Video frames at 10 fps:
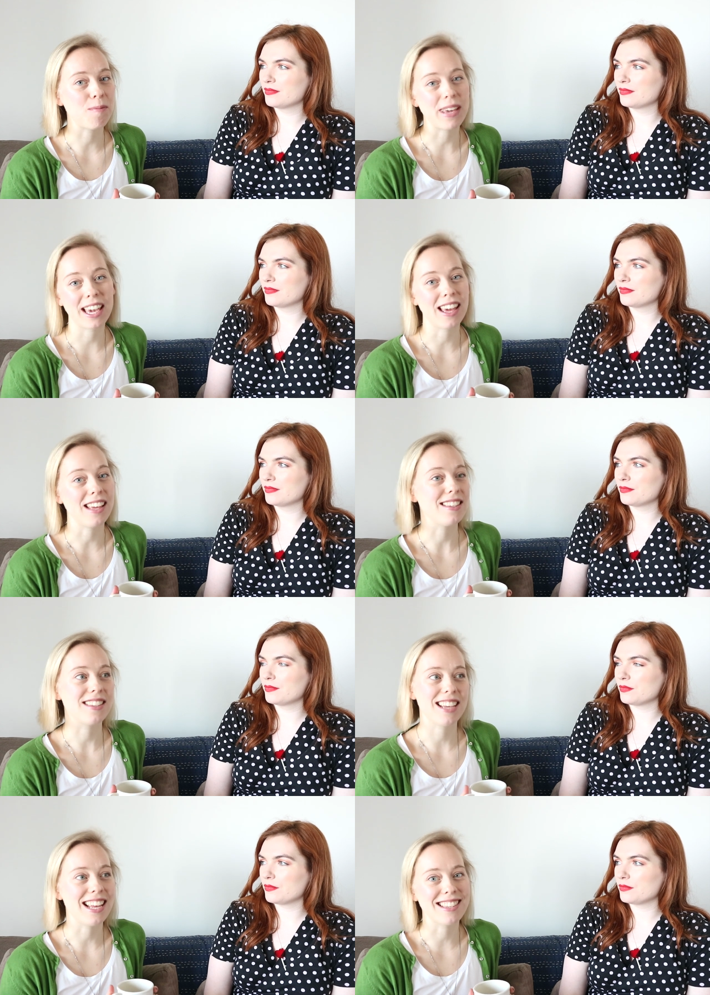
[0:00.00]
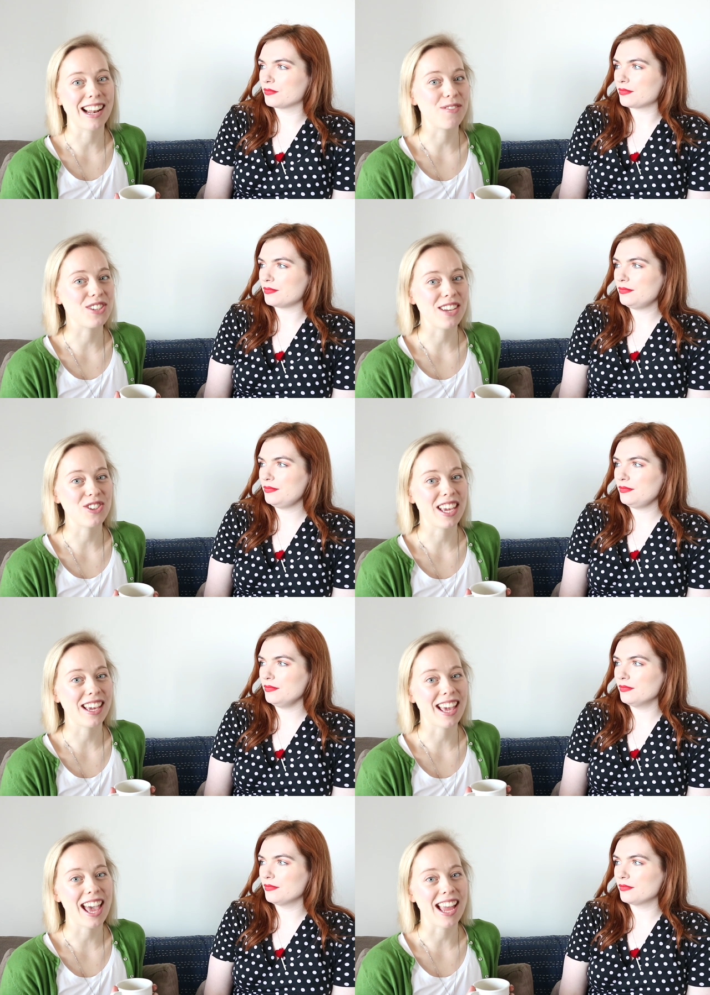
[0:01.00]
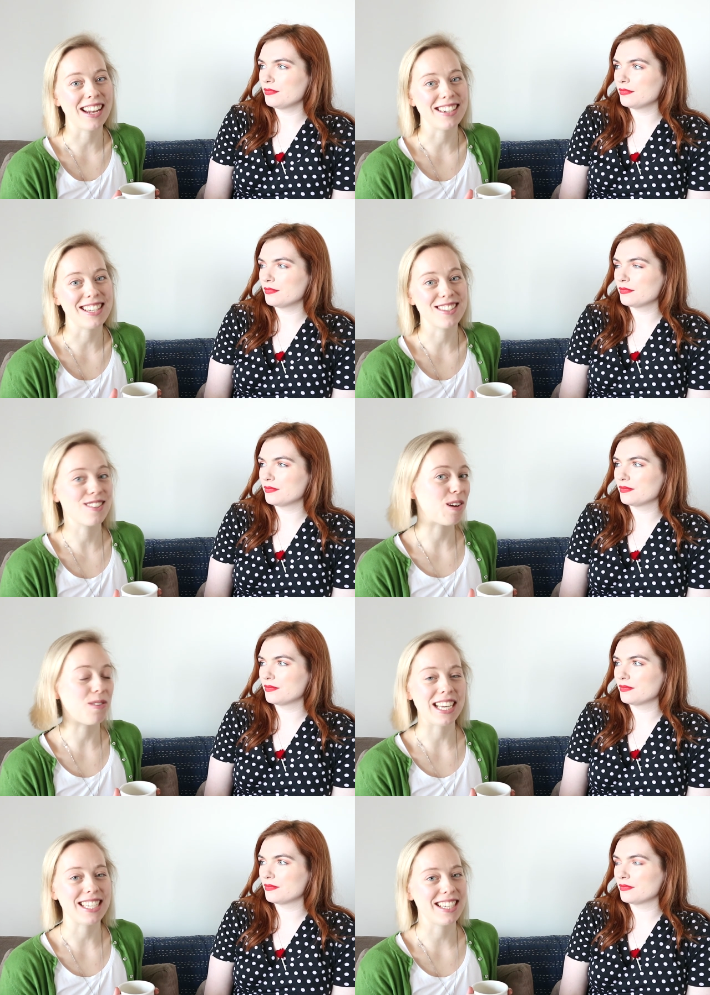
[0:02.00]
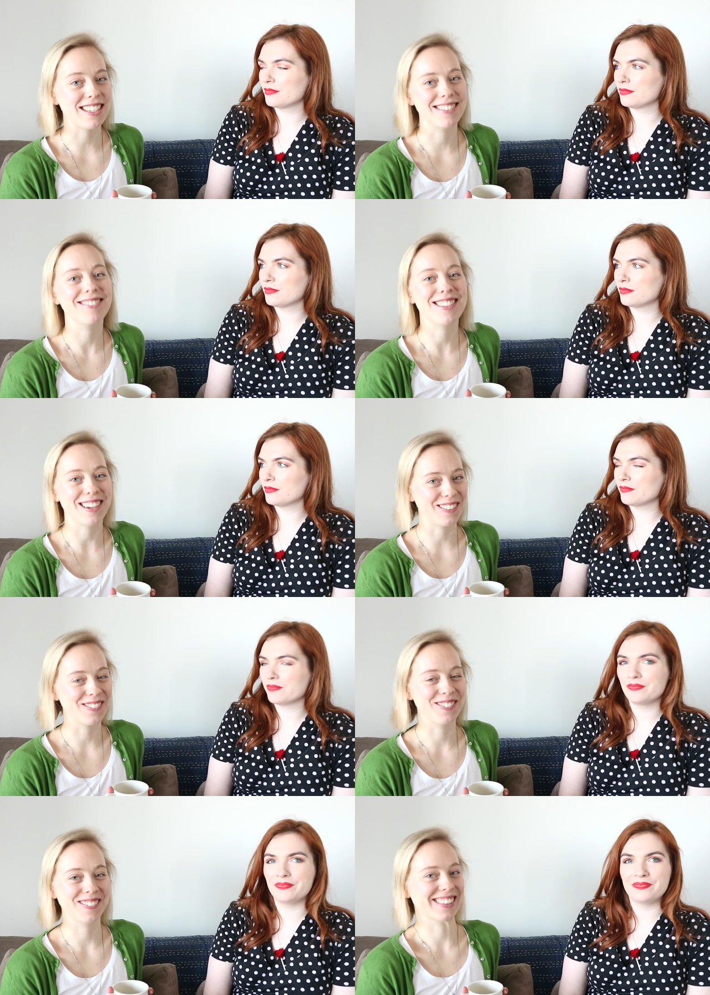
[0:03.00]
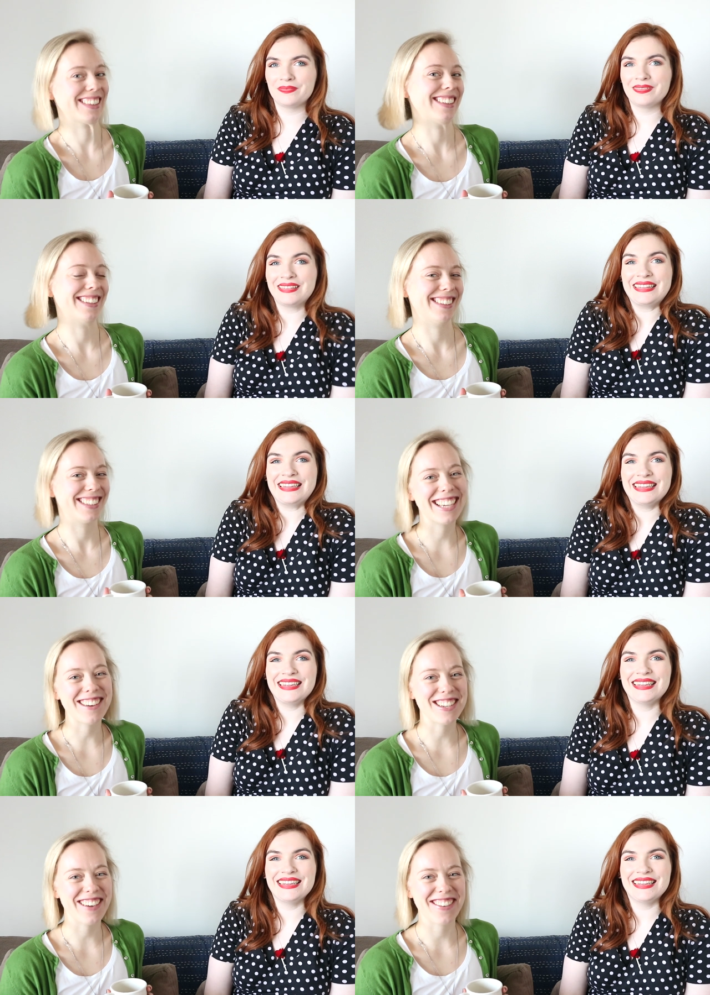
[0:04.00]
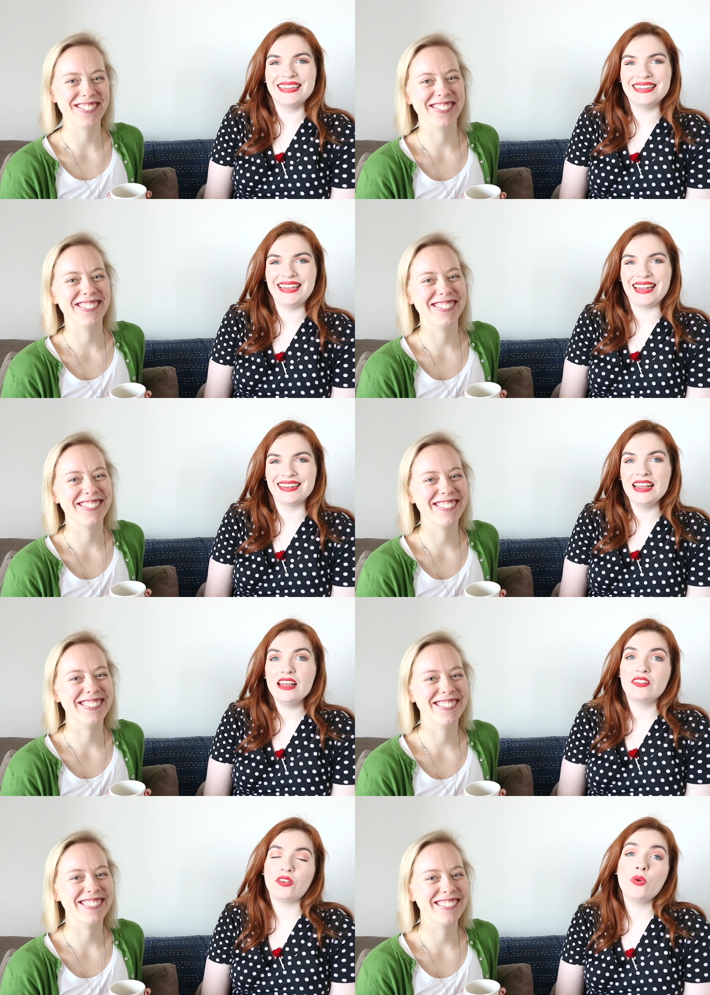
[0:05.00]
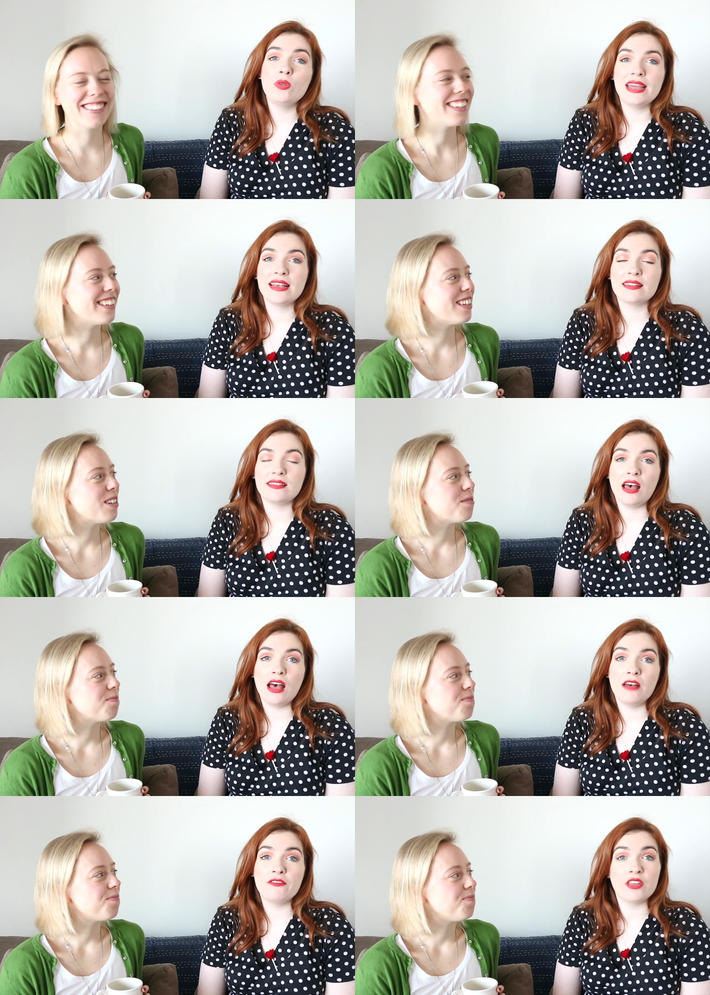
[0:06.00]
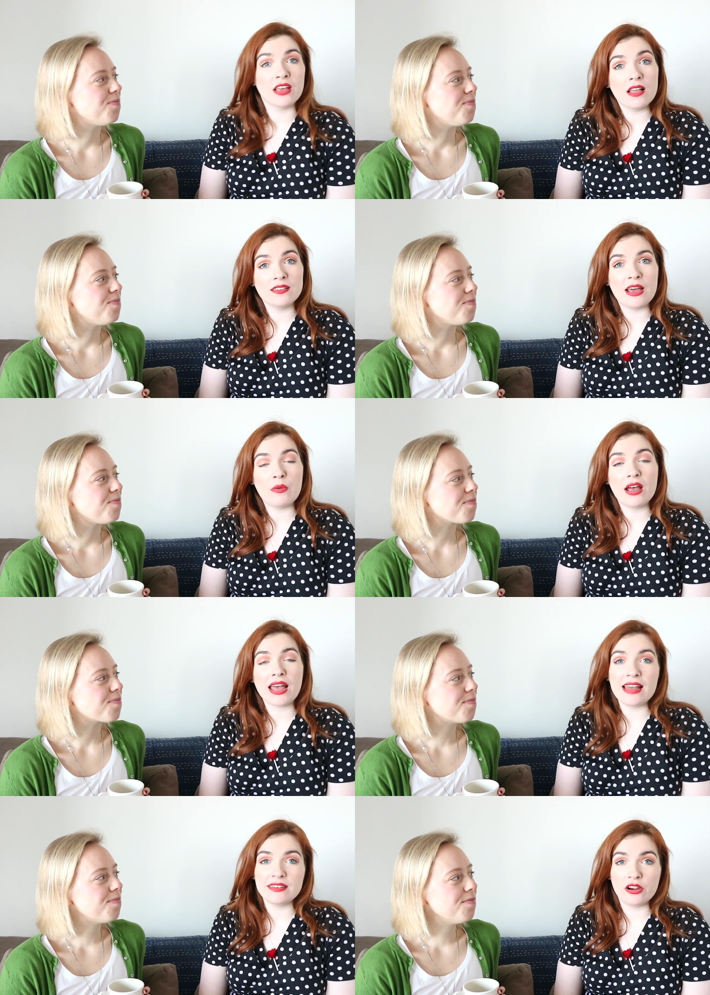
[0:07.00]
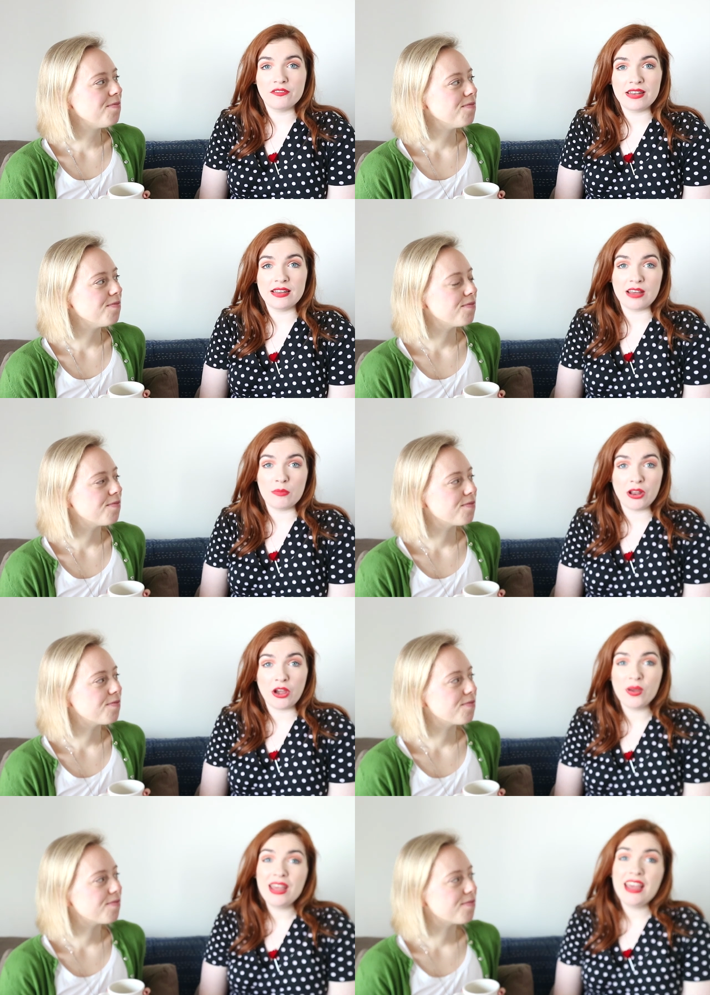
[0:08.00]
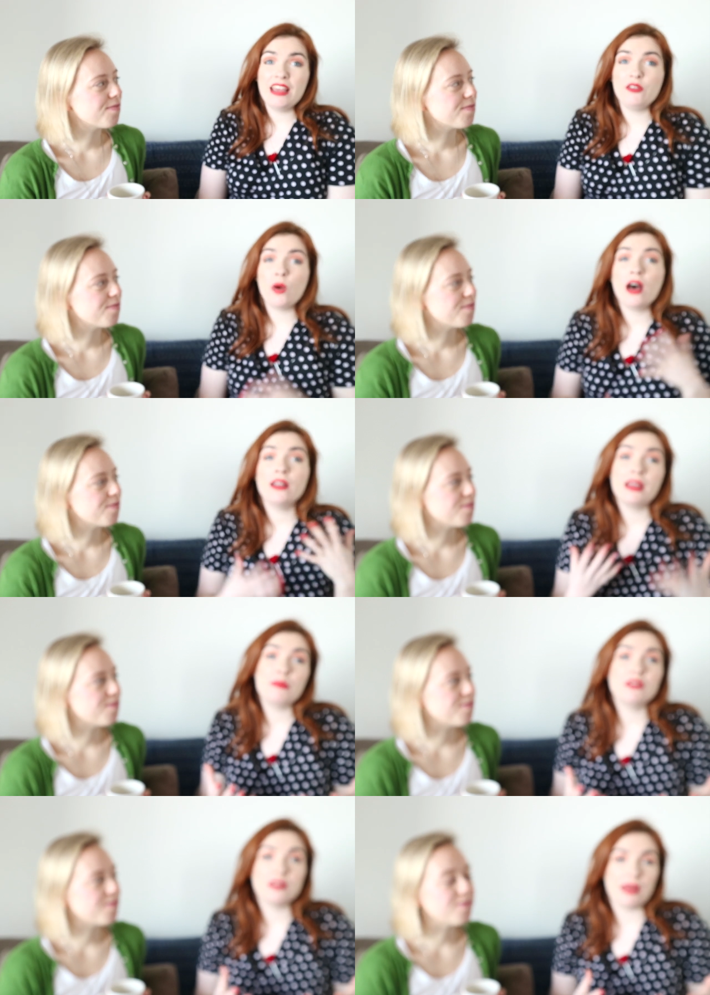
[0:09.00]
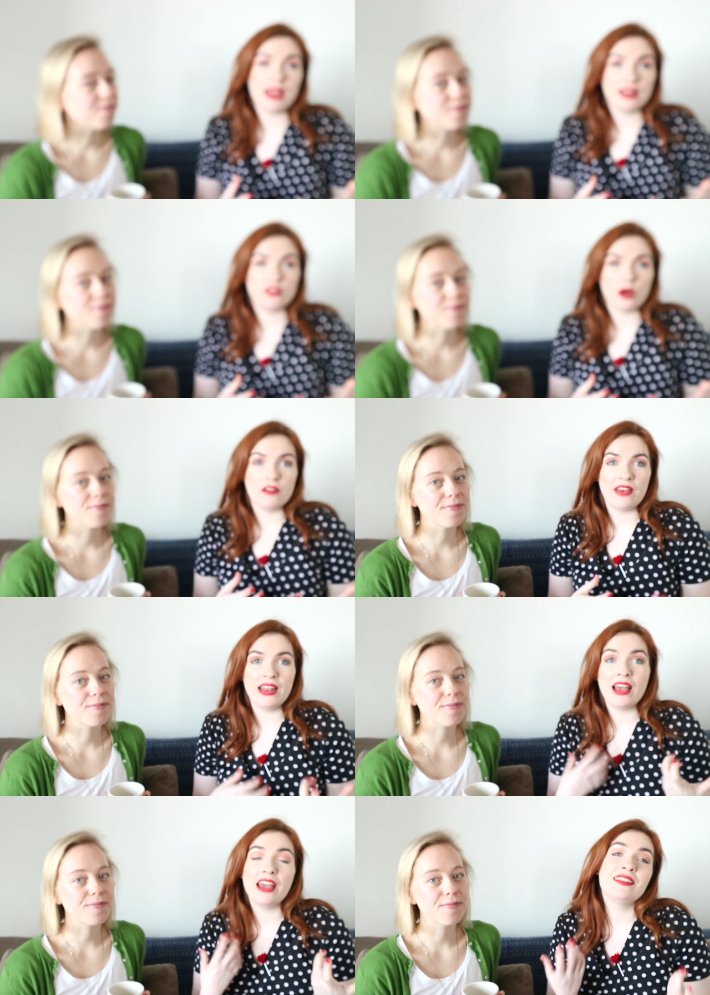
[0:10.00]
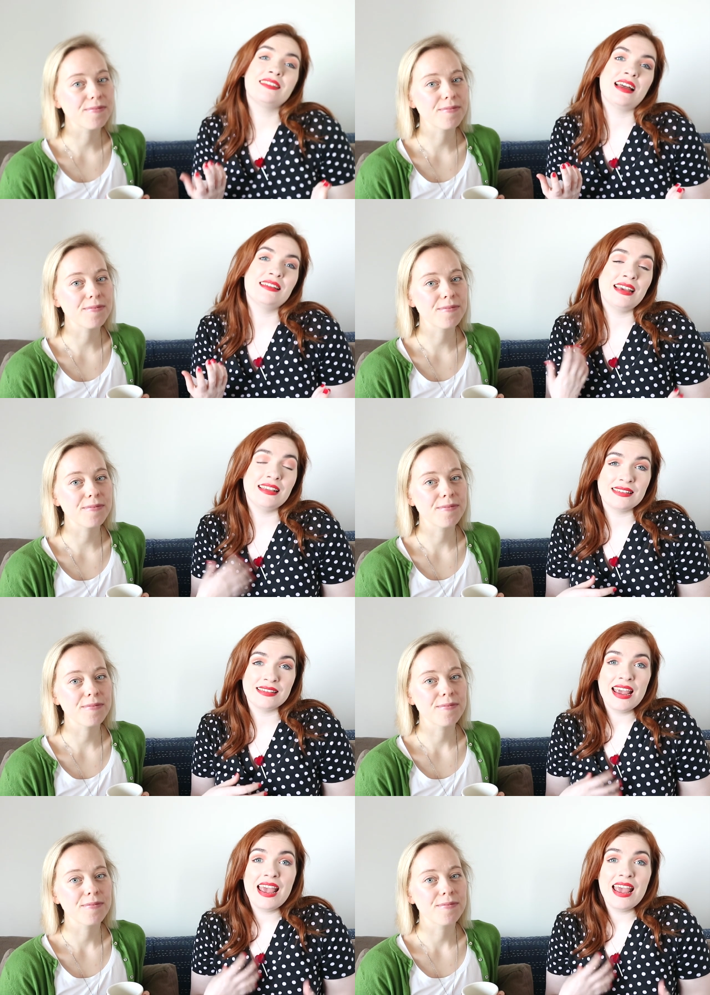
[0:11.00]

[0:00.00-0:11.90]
Speaker 1: them because it's life changing and it's so needed. So go do it.
Speaker 2: So all links uh, for the Girls Network and our event are down below. If you are unable to make it to our event, I understand it is